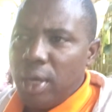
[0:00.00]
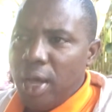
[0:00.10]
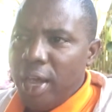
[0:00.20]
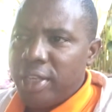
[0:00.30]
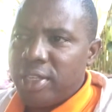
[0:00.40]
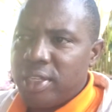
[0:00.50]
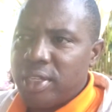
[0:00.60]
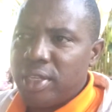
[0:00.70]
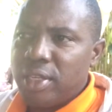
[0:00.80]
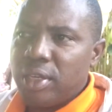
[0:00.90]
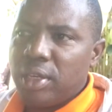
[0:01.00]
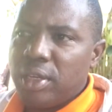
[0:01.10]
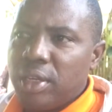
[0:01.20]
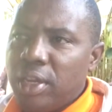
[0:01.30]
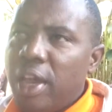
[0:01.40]
I see
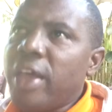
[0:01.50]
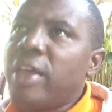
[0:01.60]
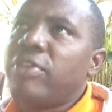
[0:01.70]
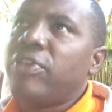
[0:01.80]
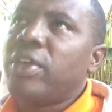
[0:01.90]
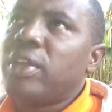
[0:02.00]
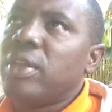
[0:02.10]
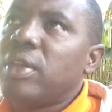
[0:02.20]
in the heaven